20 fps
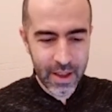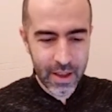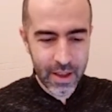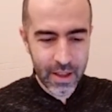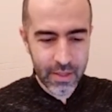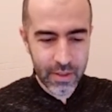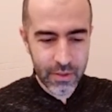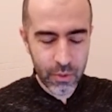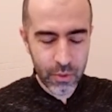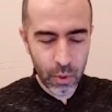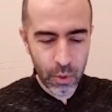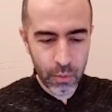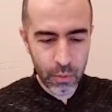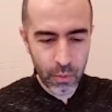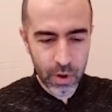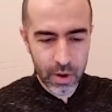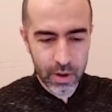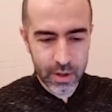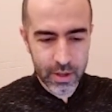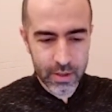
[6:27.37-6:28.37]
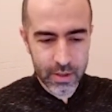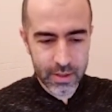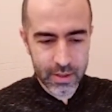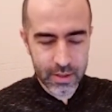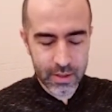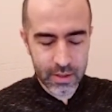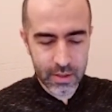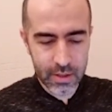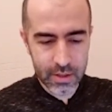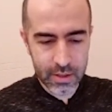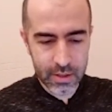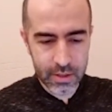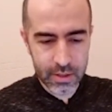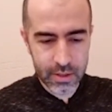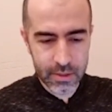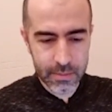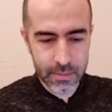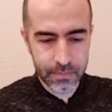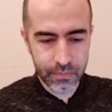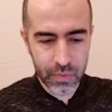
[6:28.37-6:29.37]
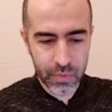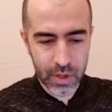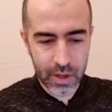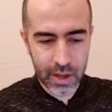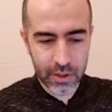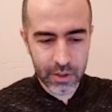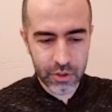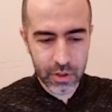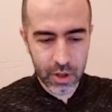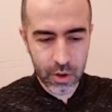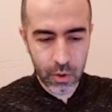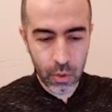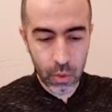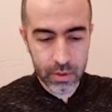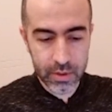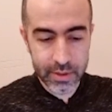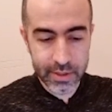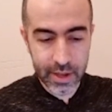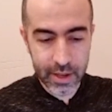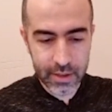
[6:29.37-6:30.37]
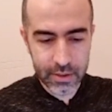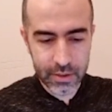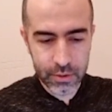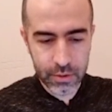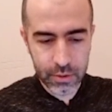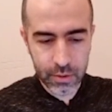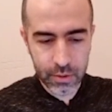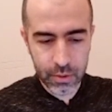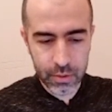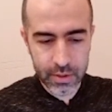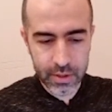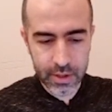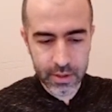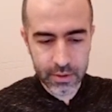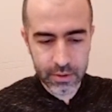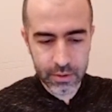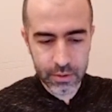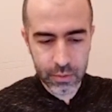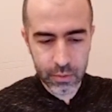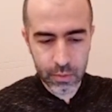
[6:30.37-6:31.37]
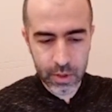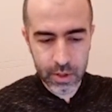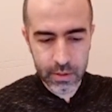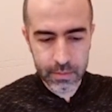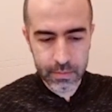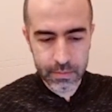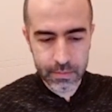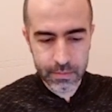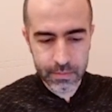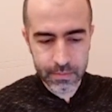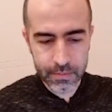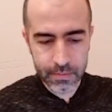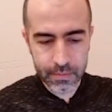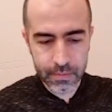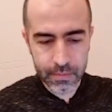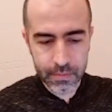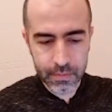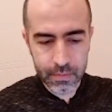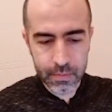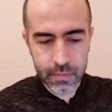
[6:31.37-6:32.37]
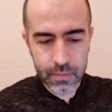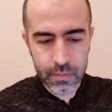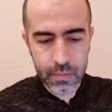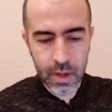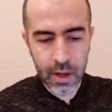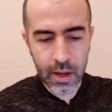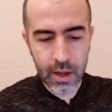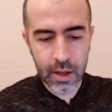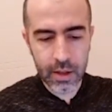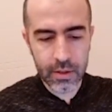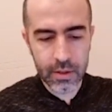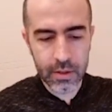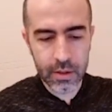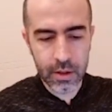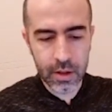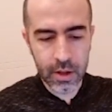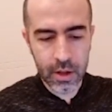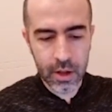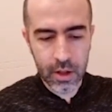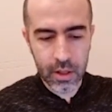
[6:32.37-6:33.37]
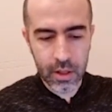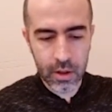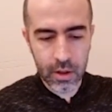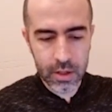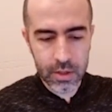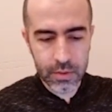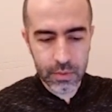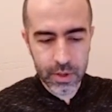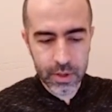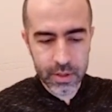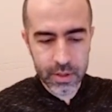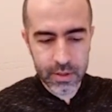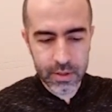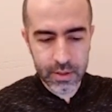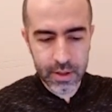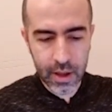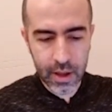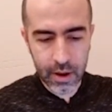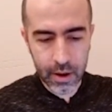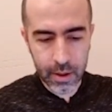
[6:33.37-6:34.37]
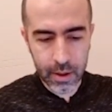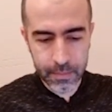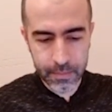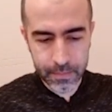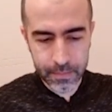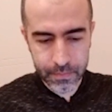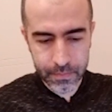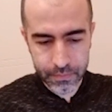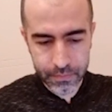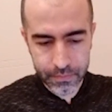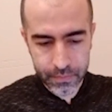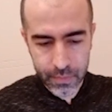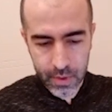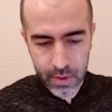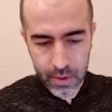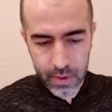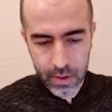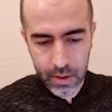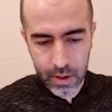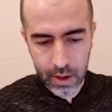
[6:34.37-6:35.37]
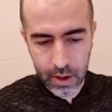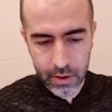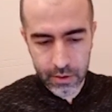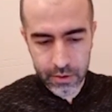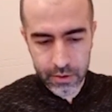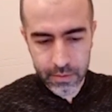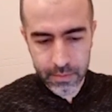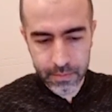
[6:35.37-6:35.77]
And the third one is the actually consensus one, and the last one is the data layer.